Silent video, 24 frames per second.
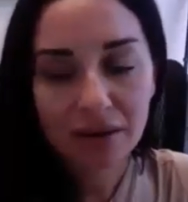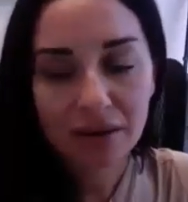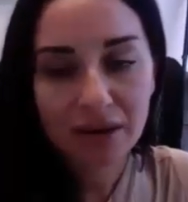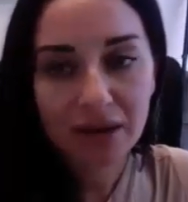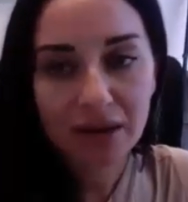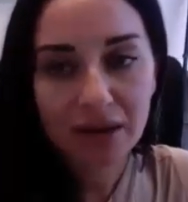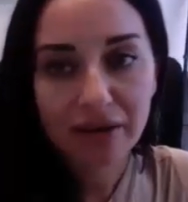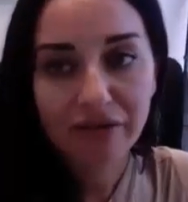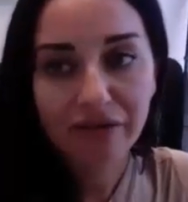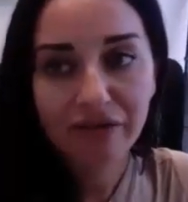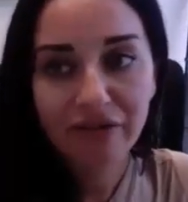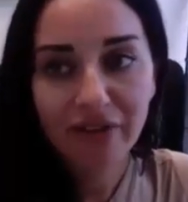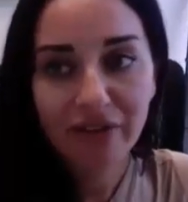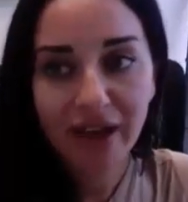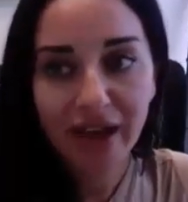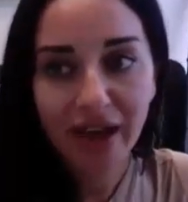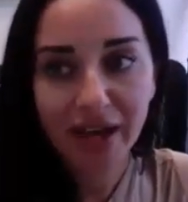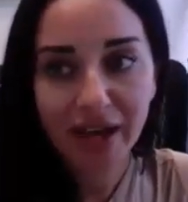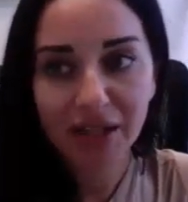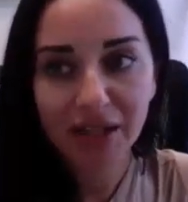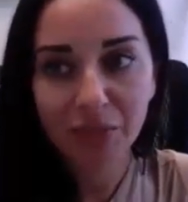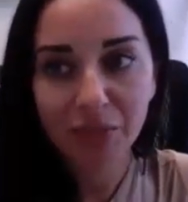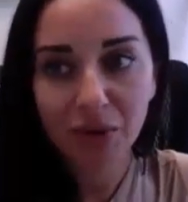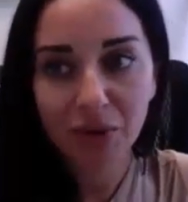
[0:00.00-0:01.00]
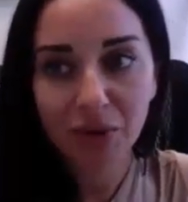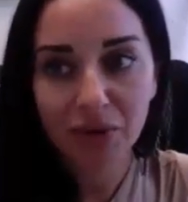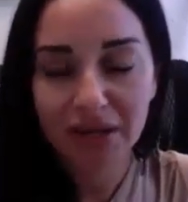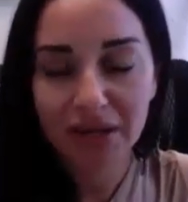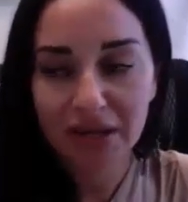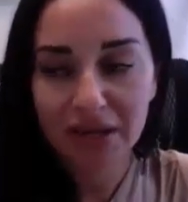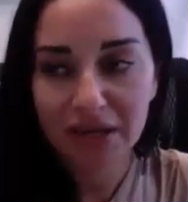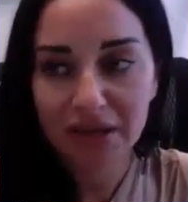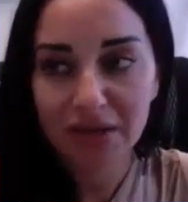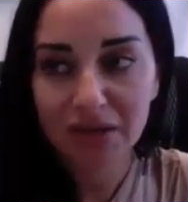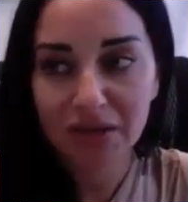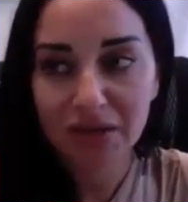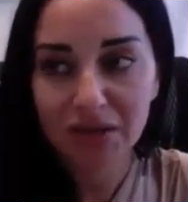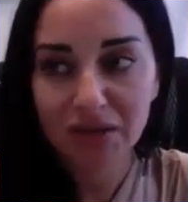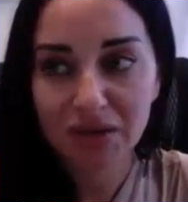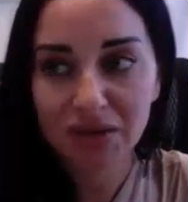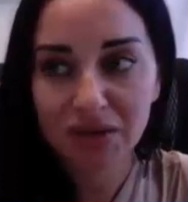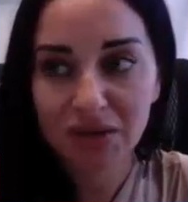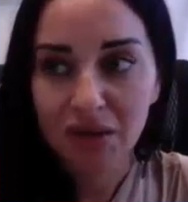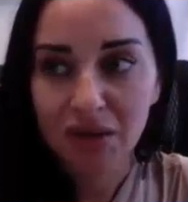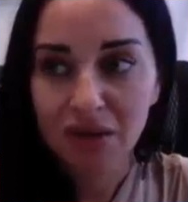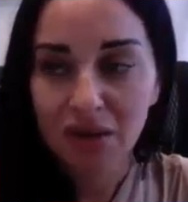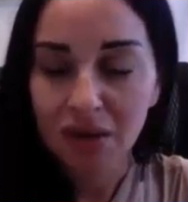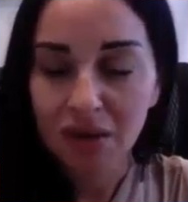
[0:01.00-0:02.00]
if alimony
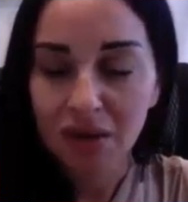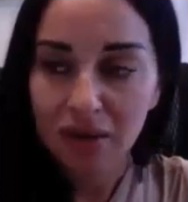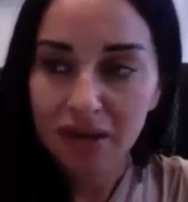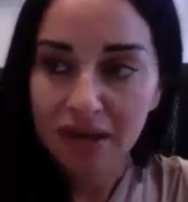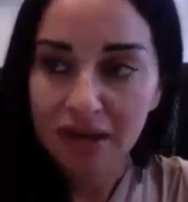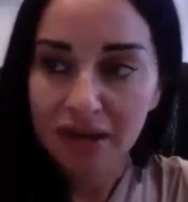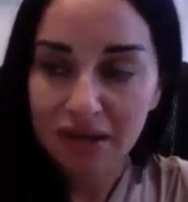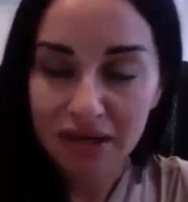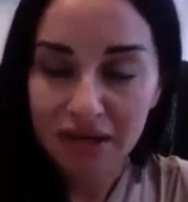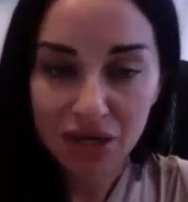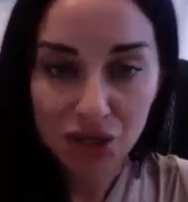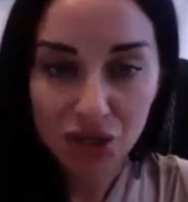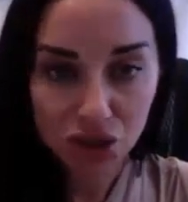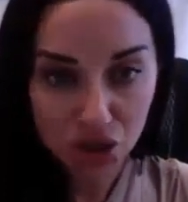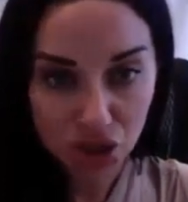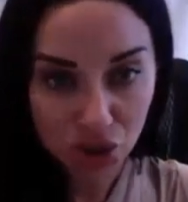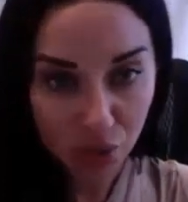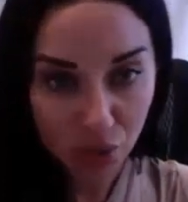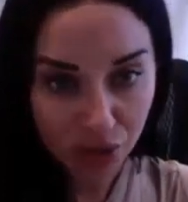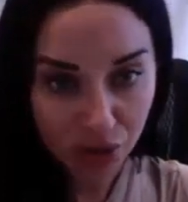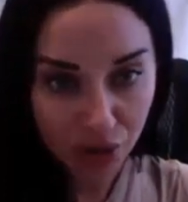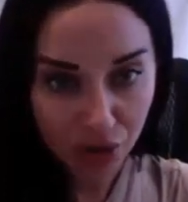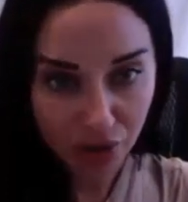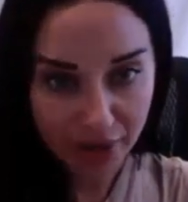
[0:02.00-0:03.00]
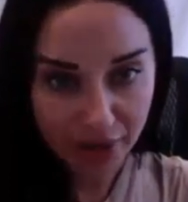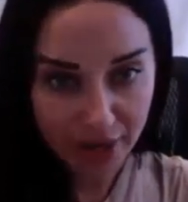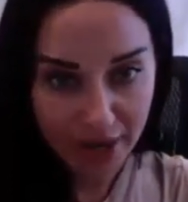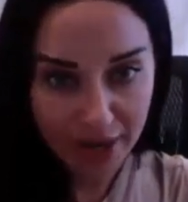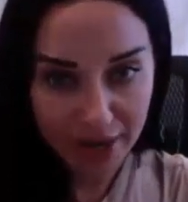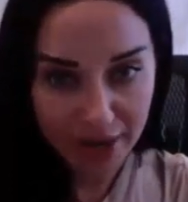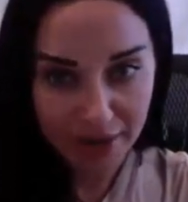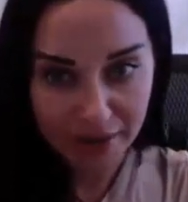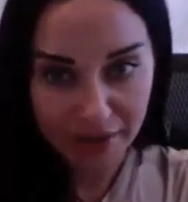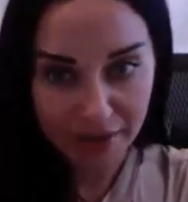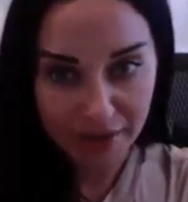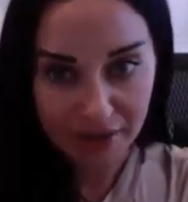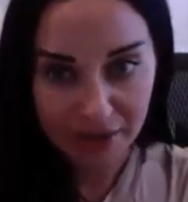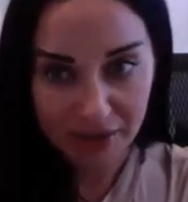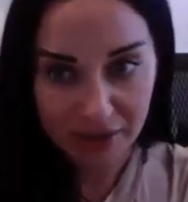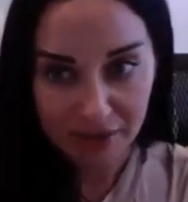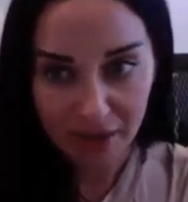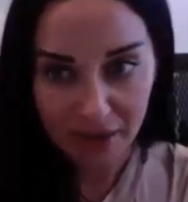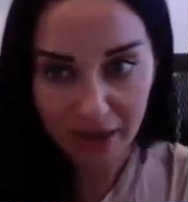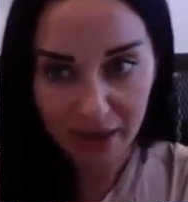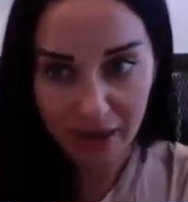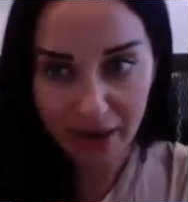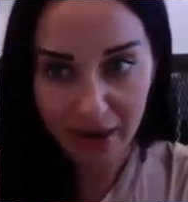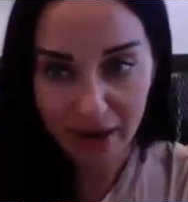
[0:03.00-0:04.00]
is an issue in your case
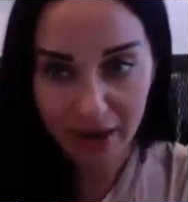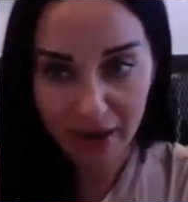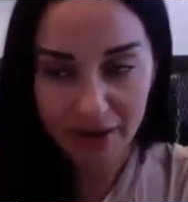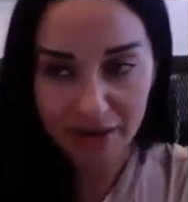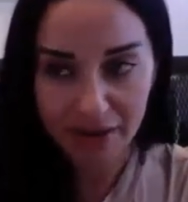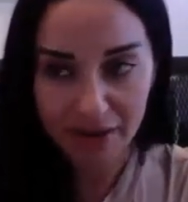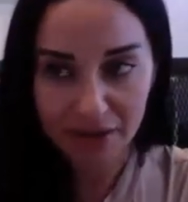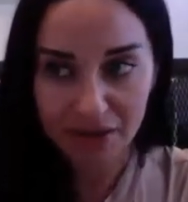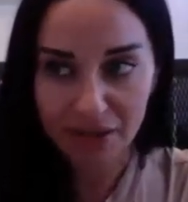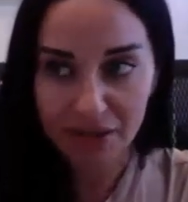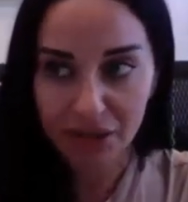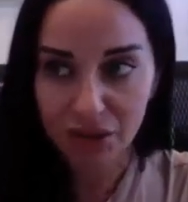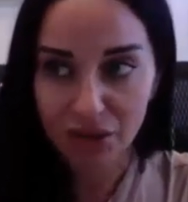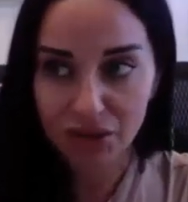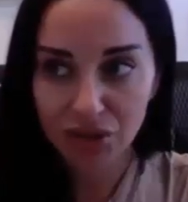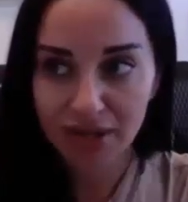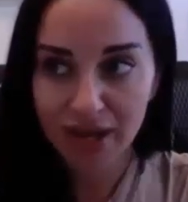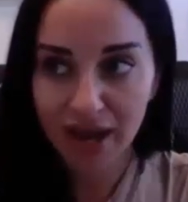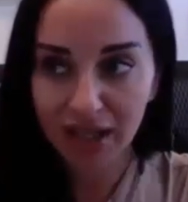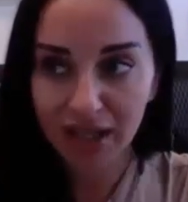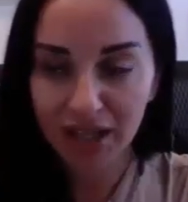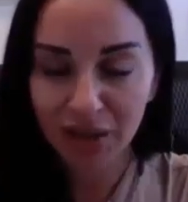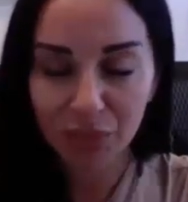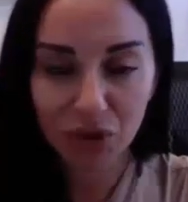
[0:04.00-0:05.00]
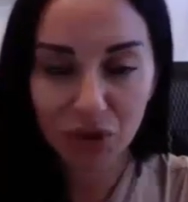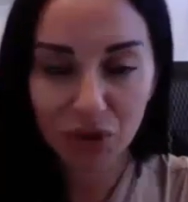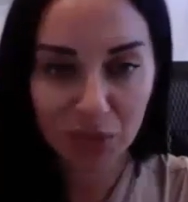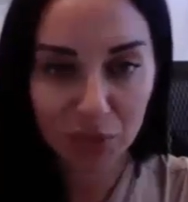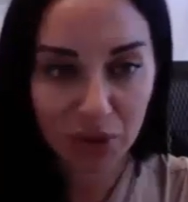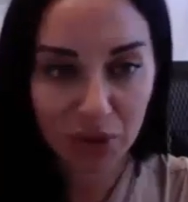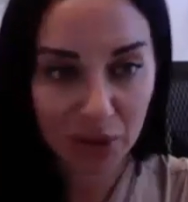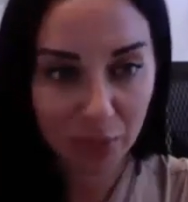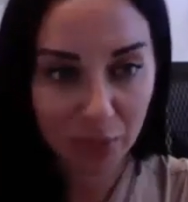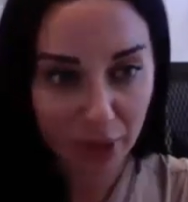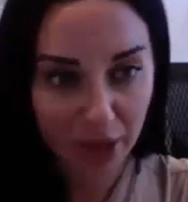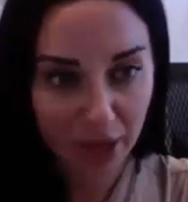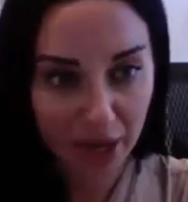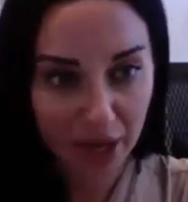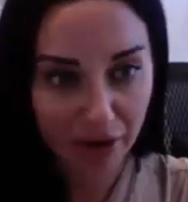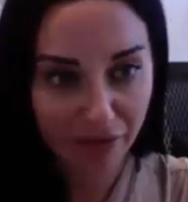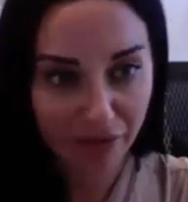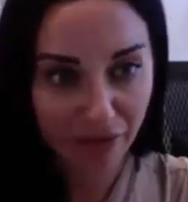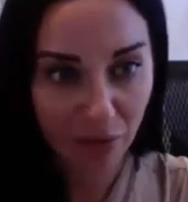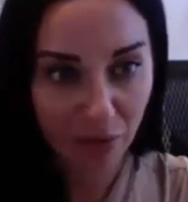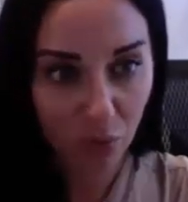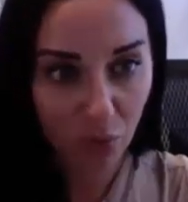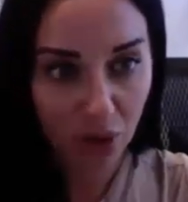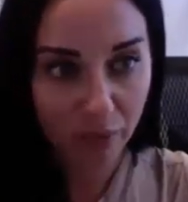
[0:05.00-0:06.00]
and there's alimony being paid
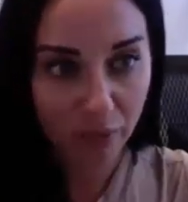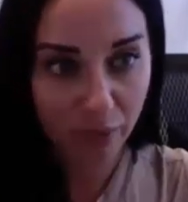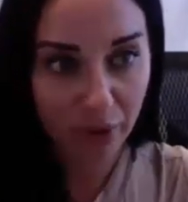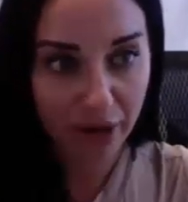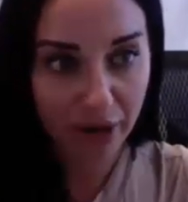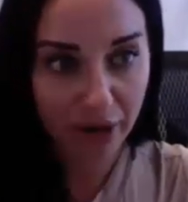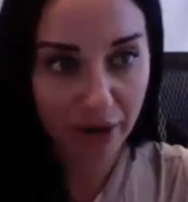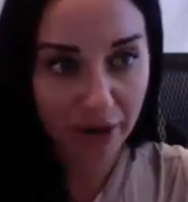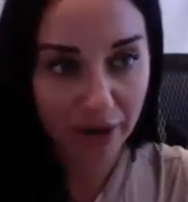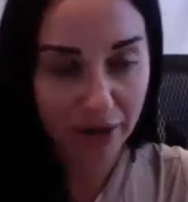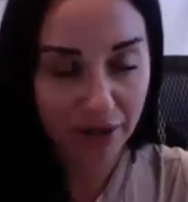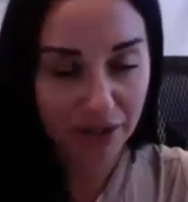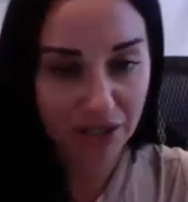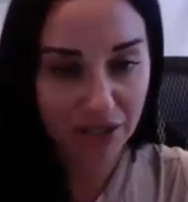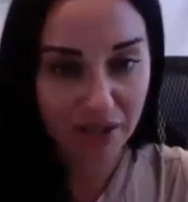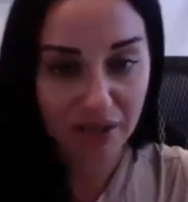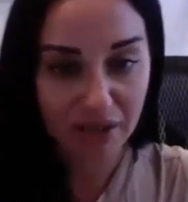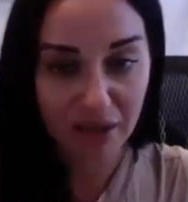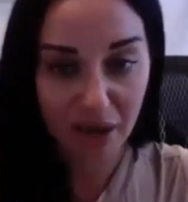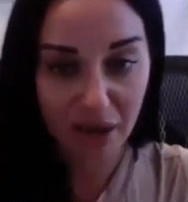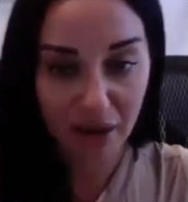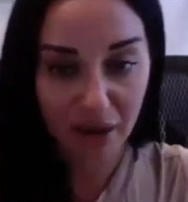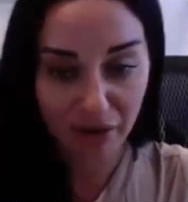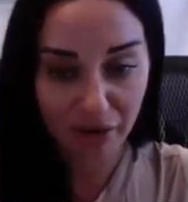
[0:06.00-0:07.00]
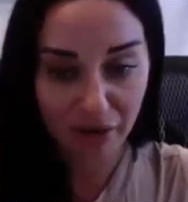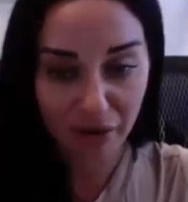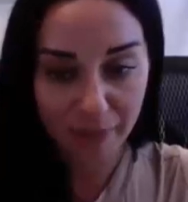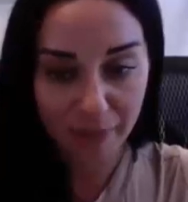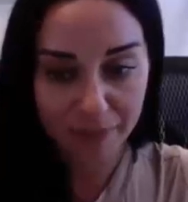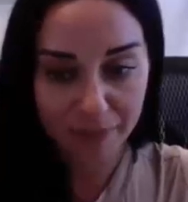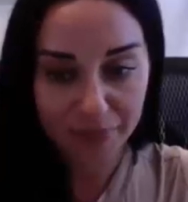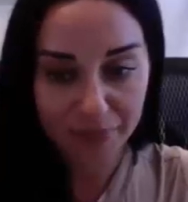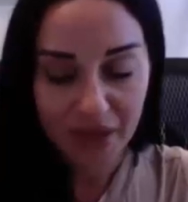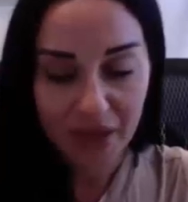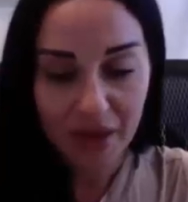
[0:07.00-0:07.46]
from one parent to the other,